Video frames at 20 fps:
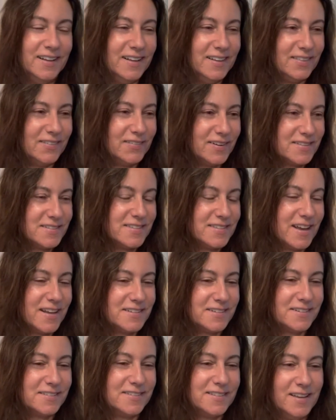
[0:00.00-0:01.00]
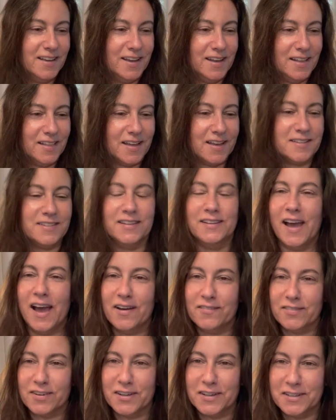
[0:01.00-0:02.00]
ones that just like to
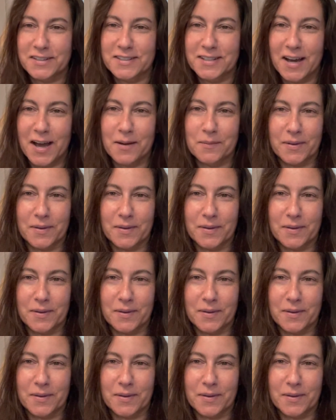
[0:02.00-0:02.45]
have a good time,